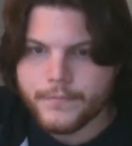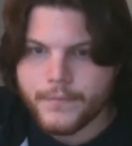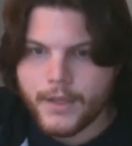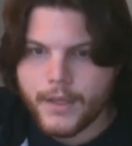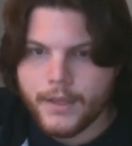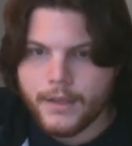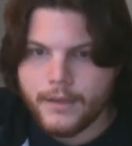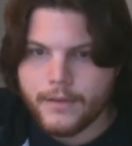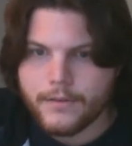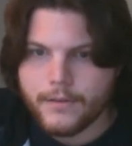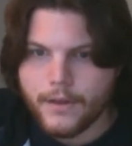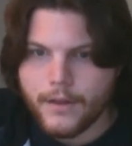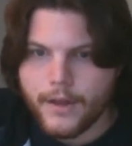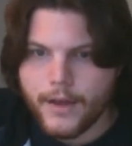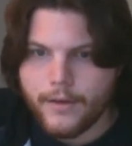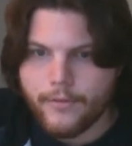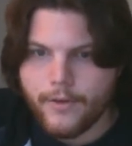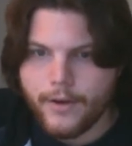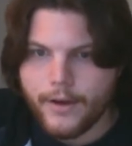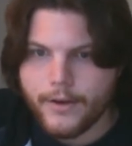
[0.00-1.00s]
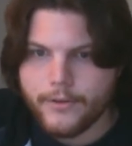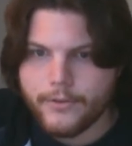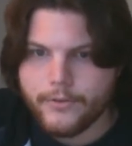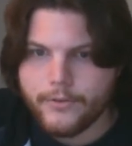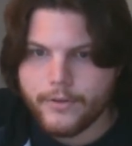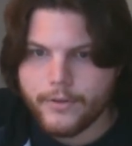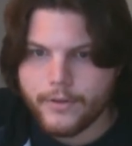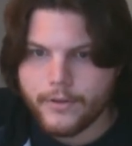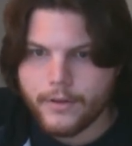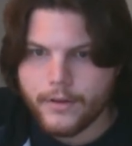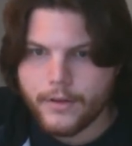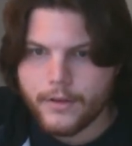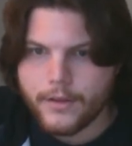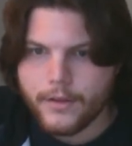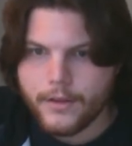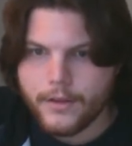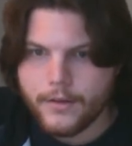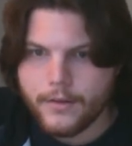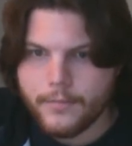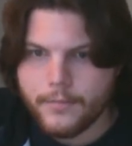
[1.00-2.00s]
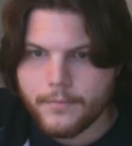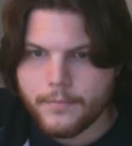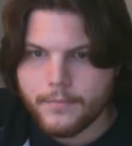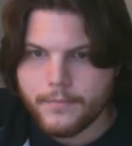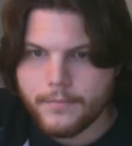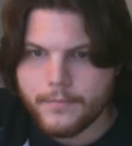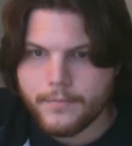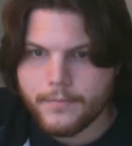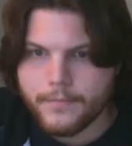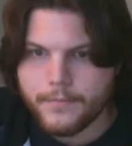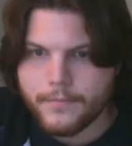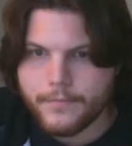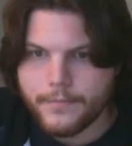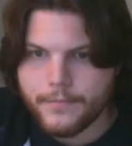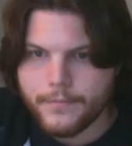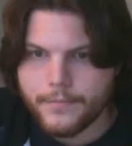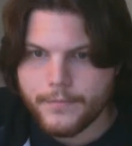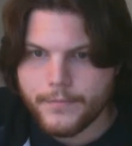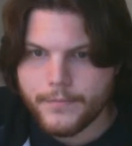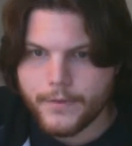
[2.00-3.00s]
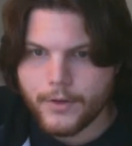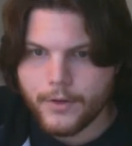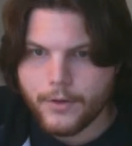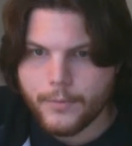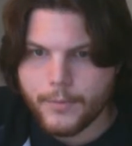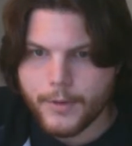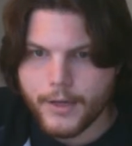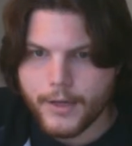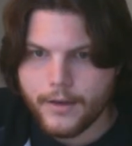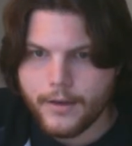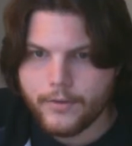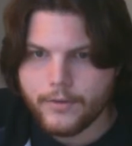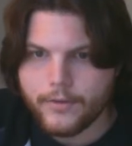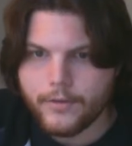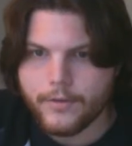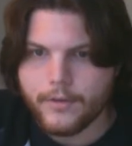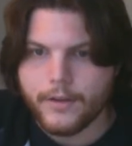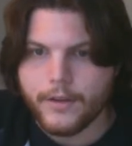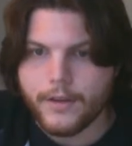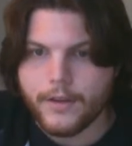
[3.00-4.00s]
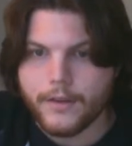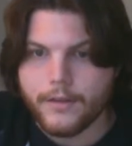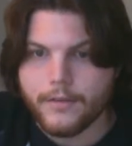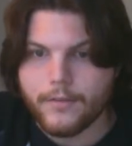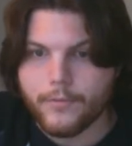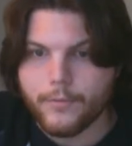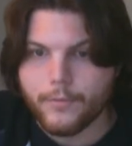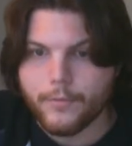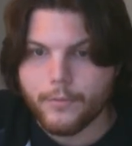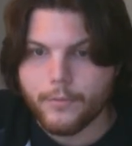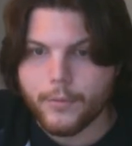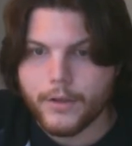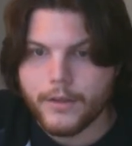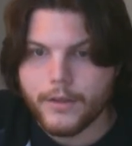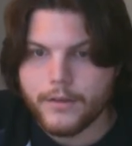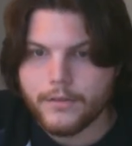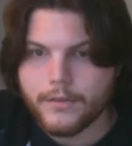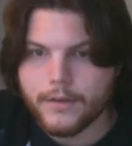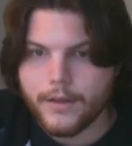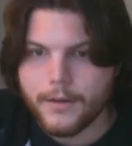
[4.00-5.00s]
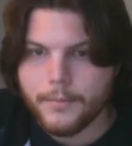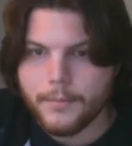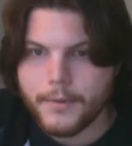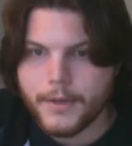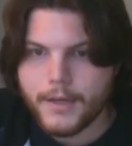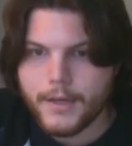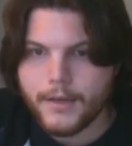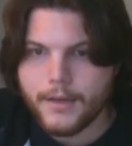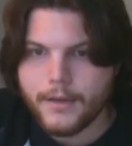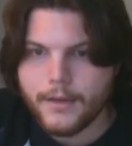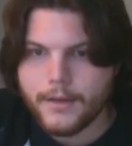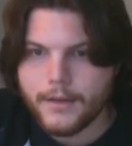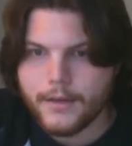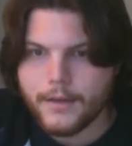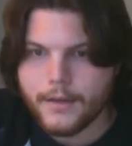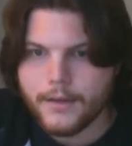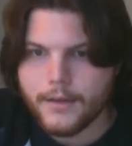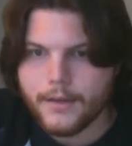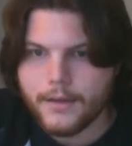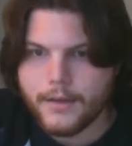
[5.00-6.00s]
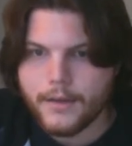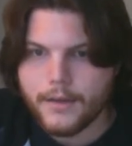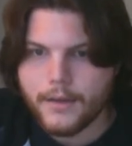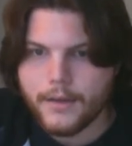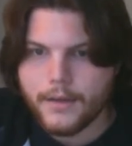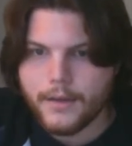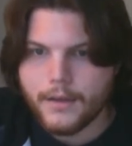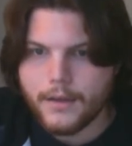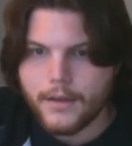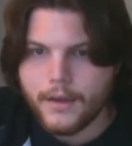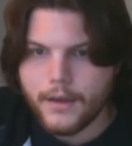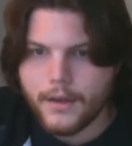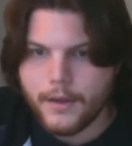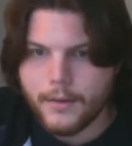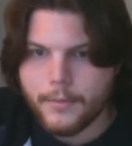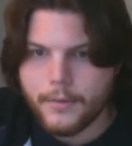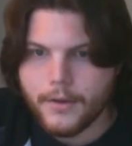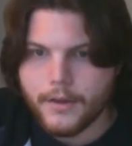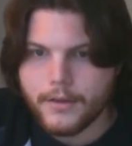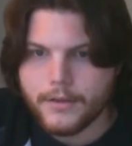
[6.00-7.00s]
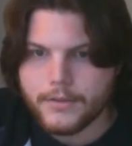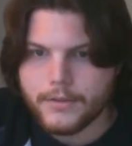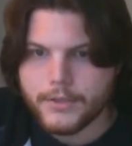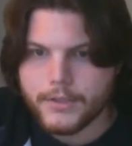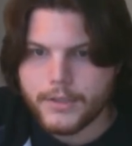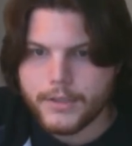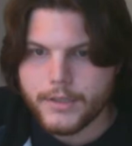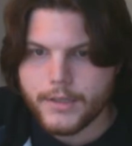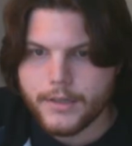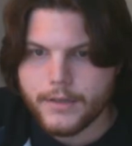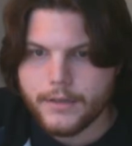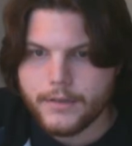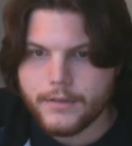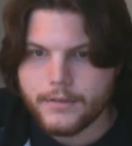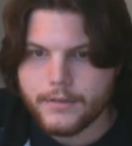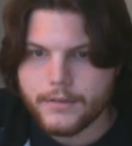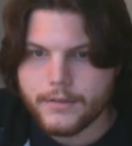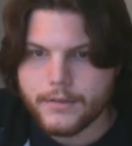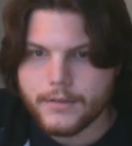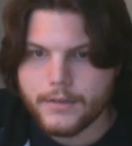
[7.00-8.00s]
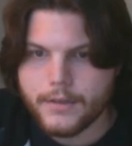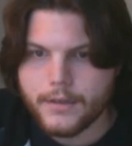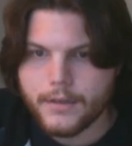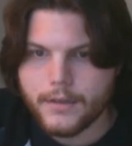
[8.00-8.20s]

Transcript: and these all have hydrogens on them. Oh my gosh, this is going to get really sloppy. I apologize.